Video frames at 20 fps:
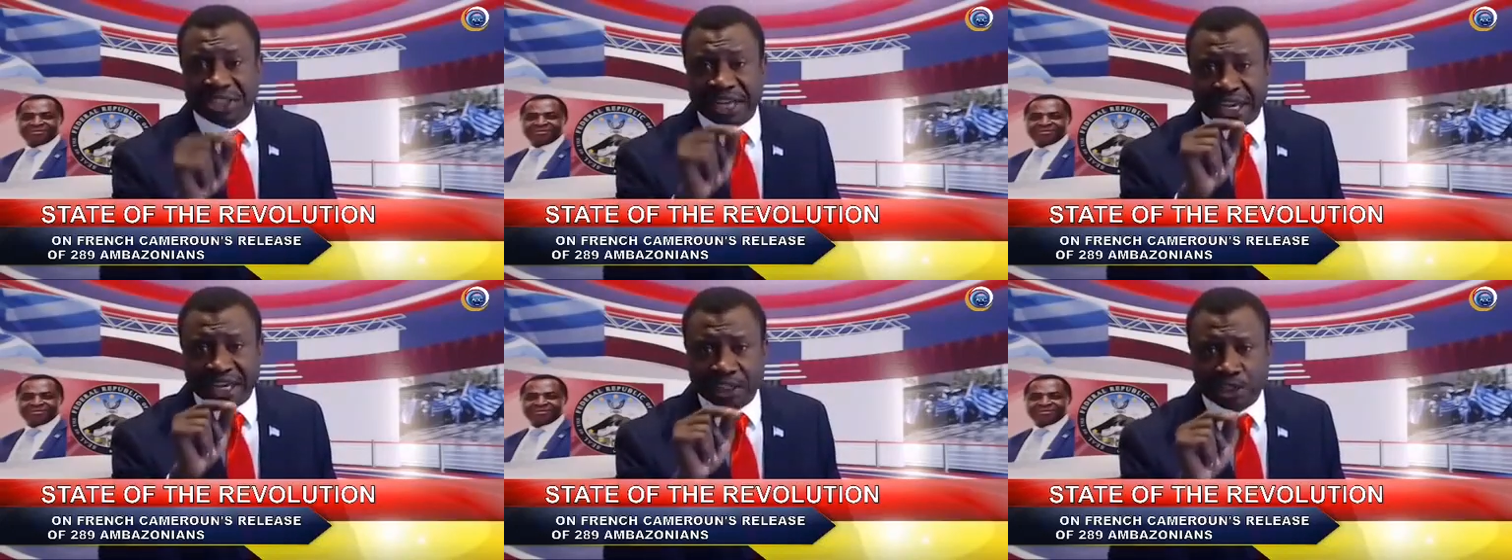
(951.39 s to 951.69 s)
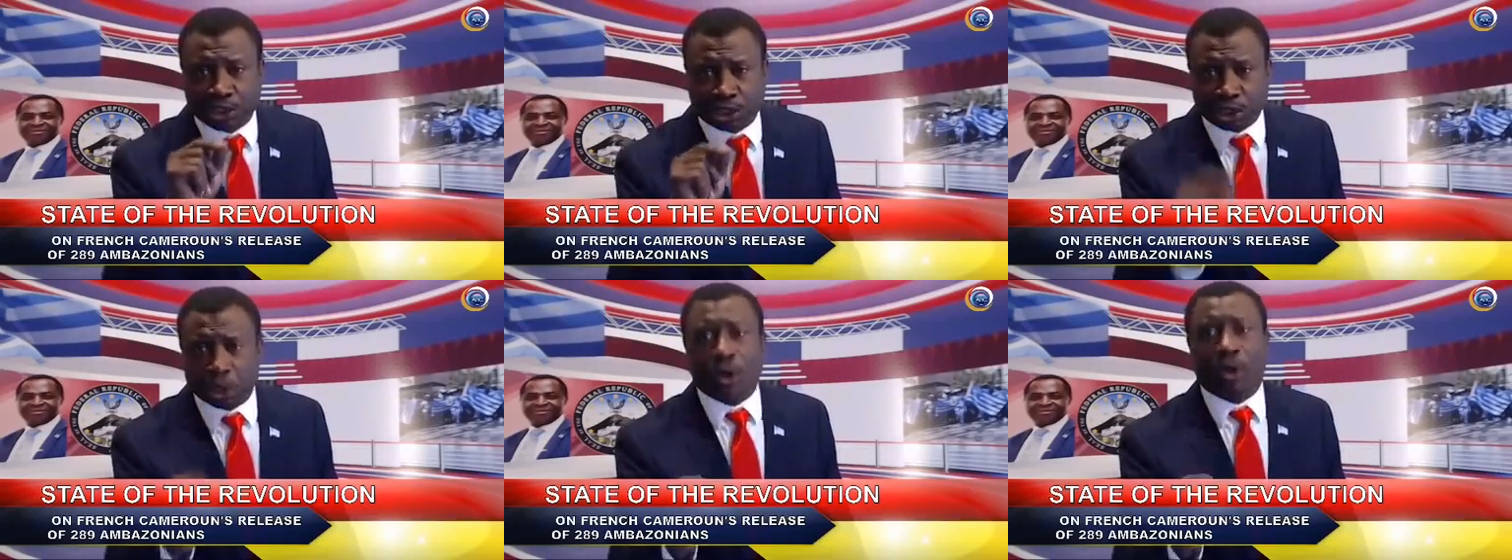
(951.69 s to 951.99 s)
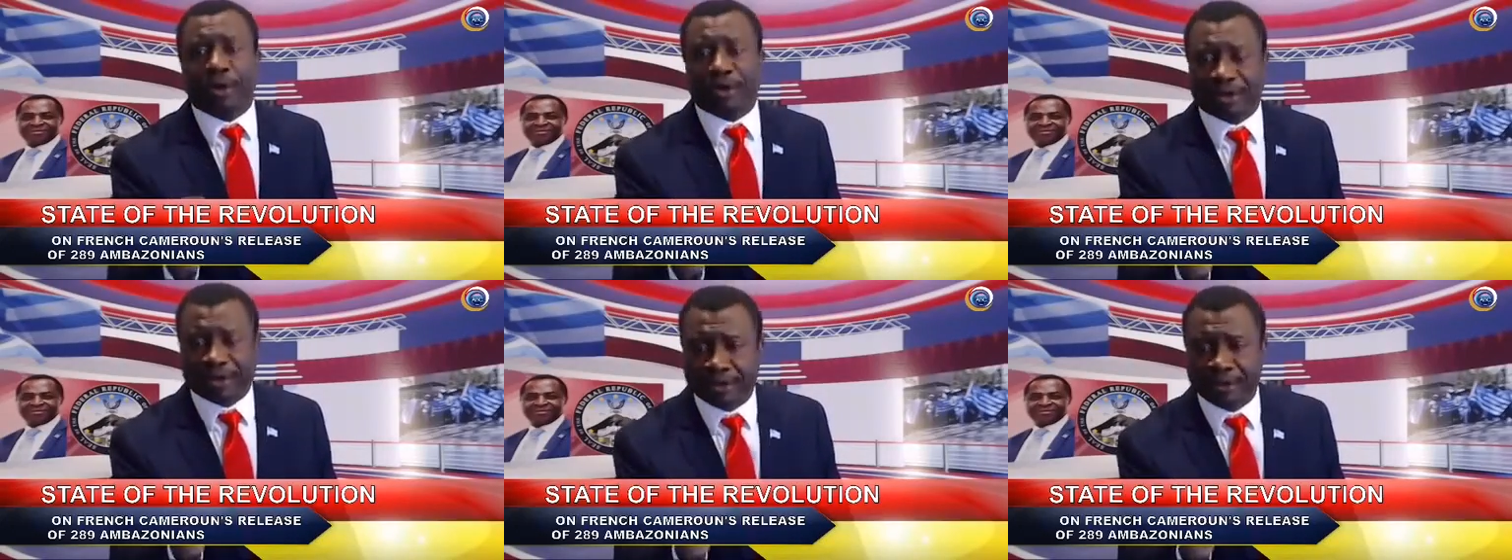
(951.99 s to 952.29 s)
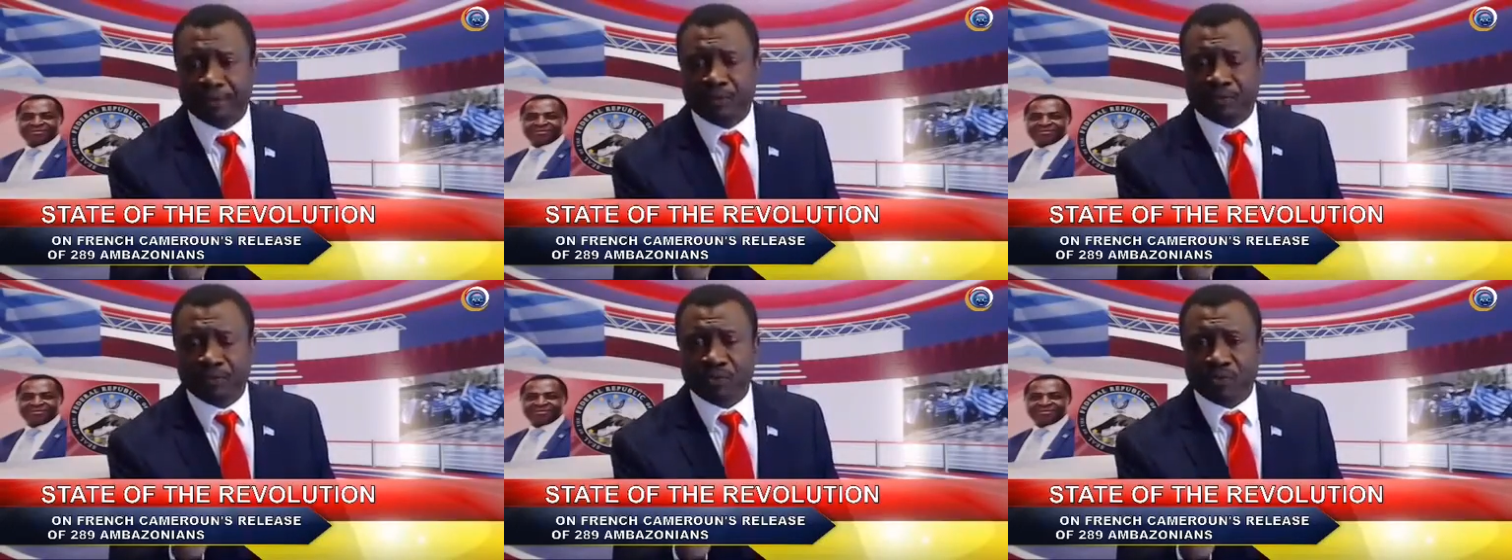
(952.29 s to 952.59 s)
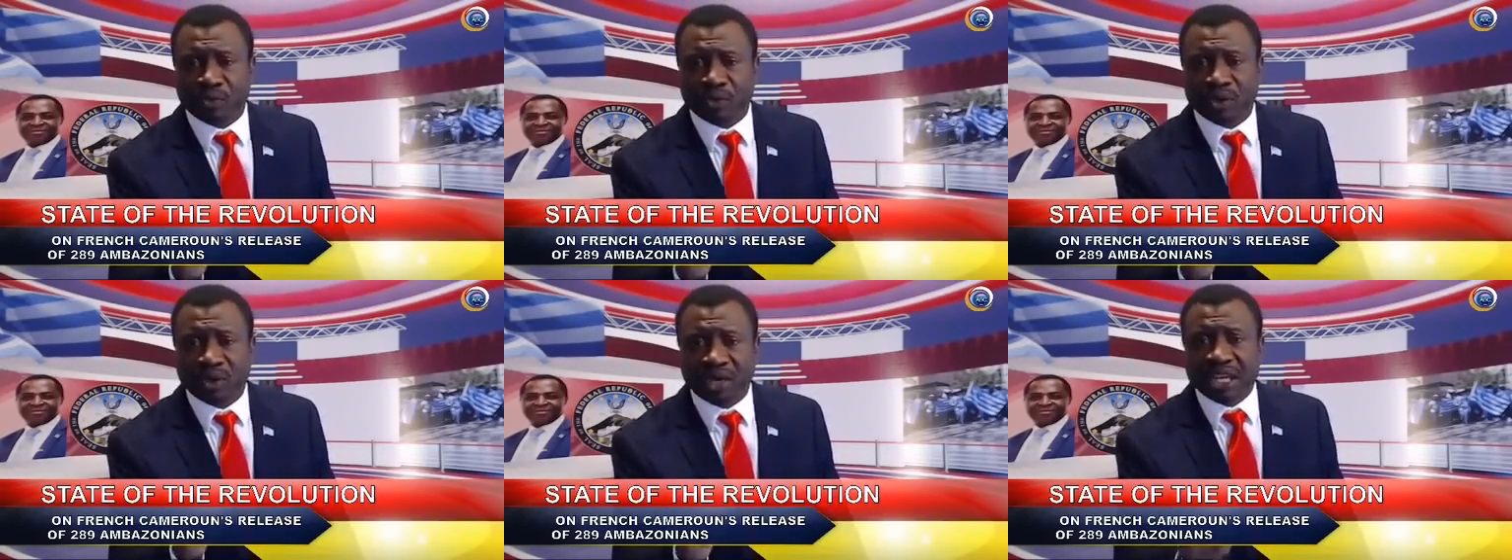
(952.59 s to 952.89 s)
a joke.
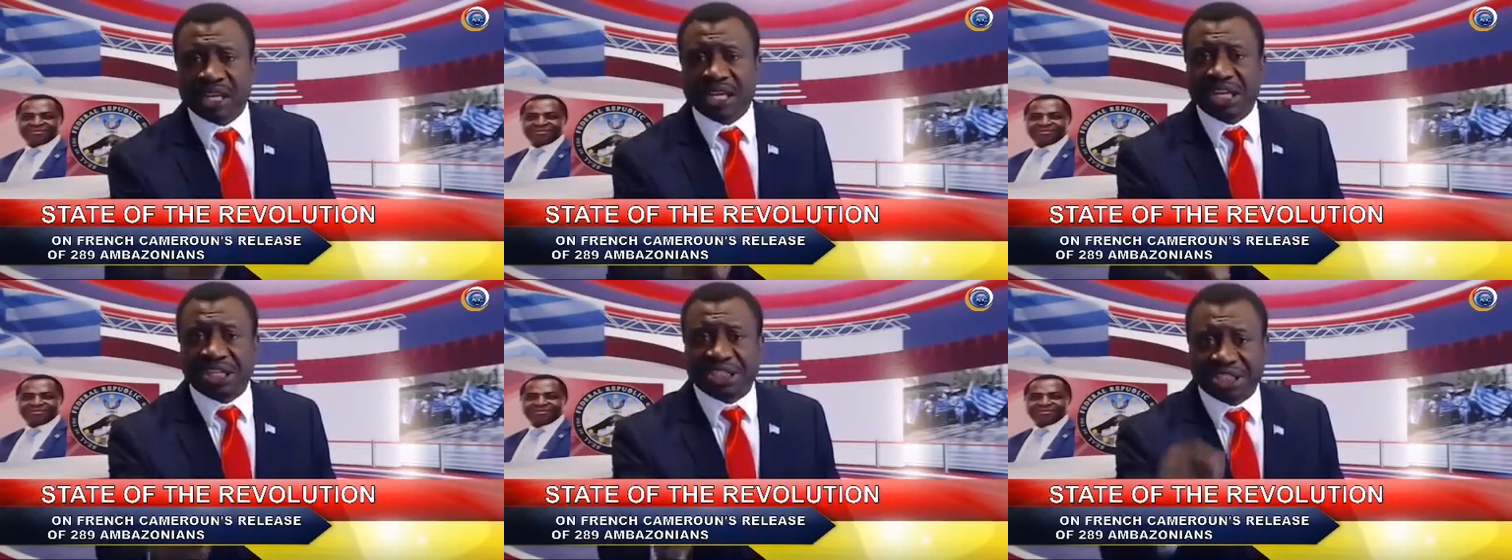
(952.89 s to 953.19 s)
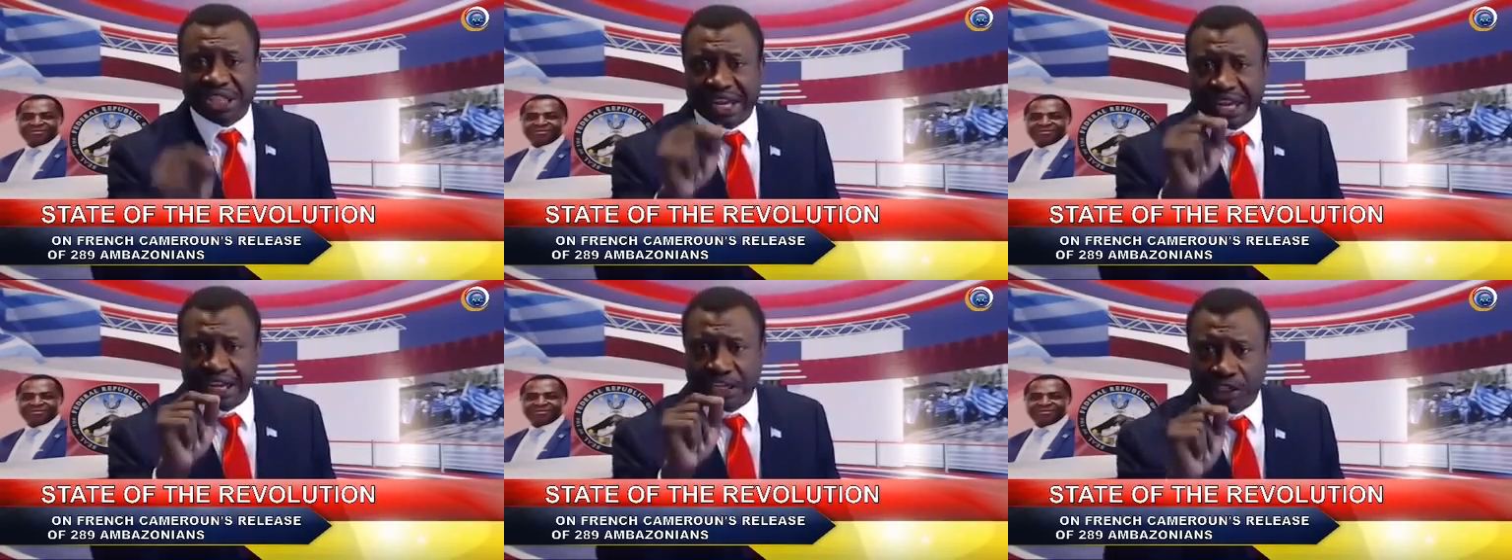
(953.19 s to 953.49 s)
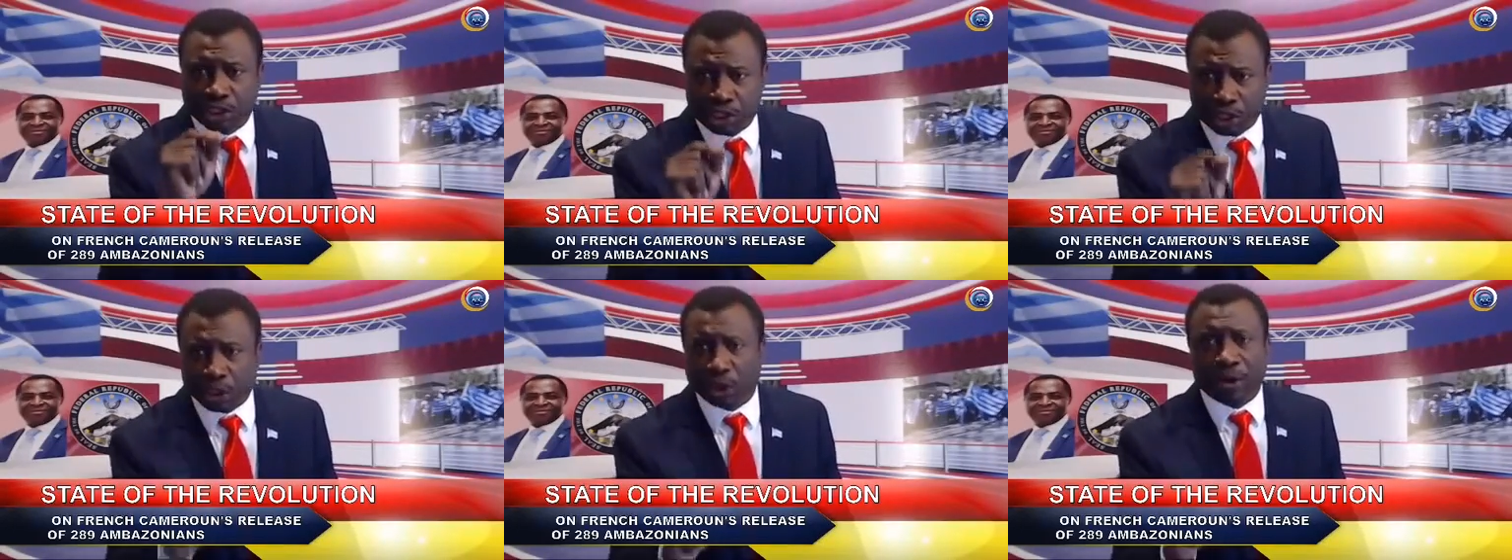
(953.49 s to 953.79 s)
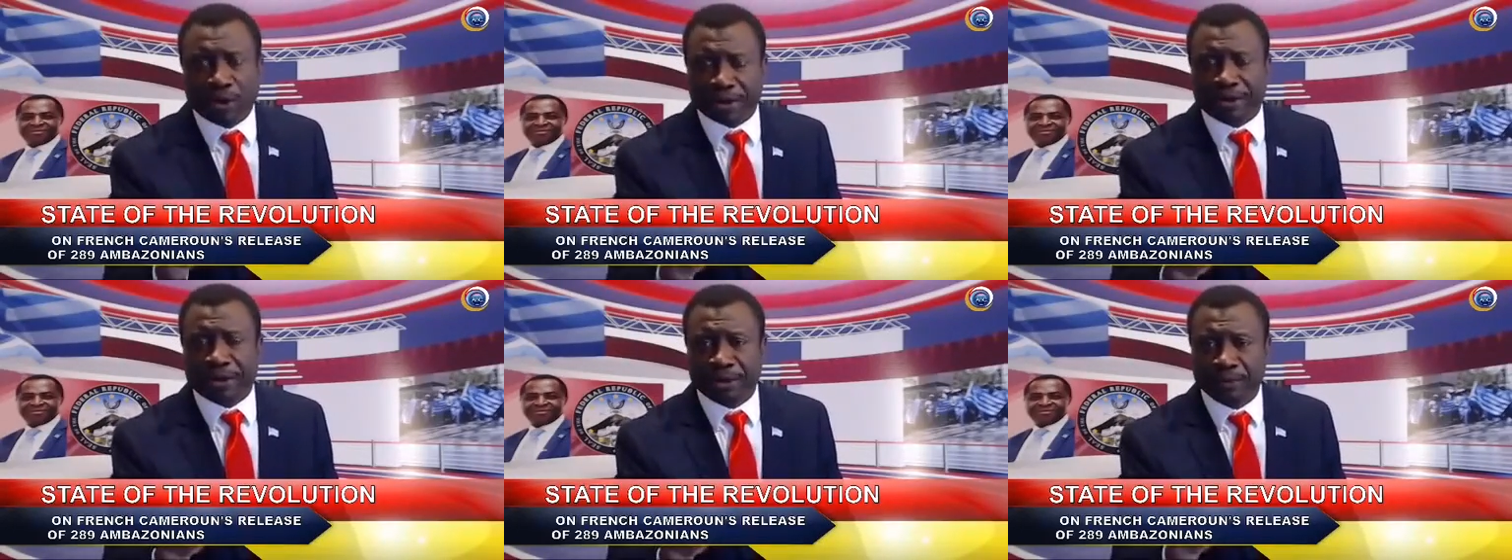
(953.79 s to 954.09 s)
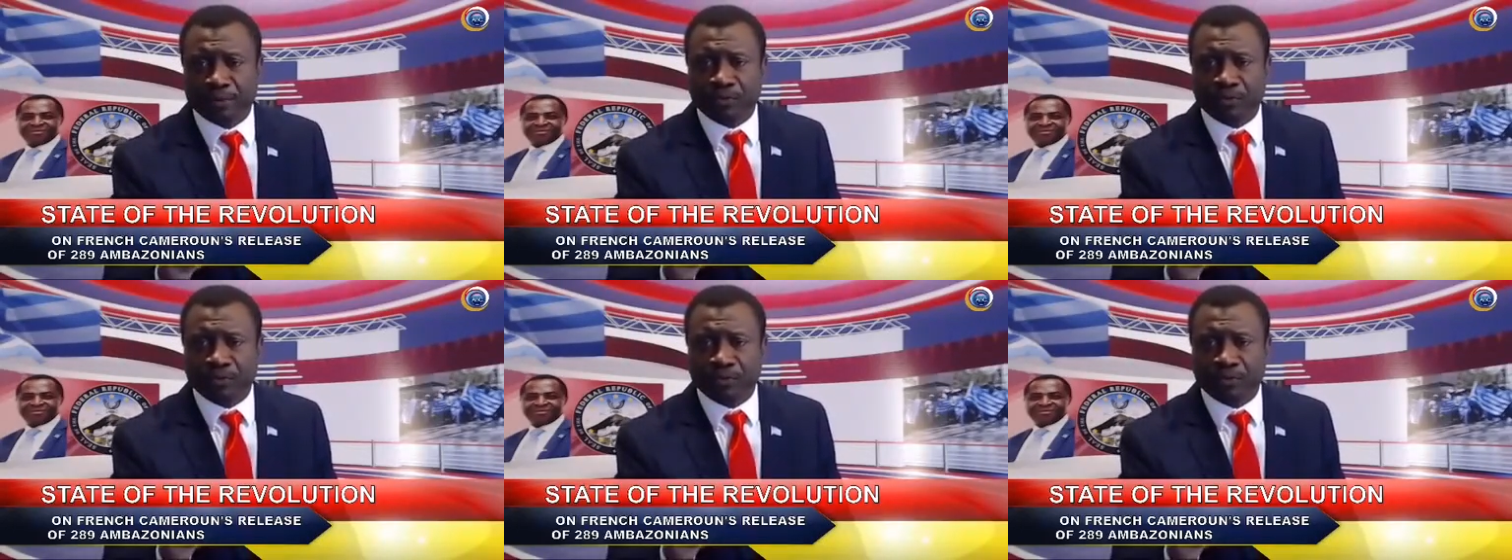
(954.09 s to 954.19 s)
It's a joke.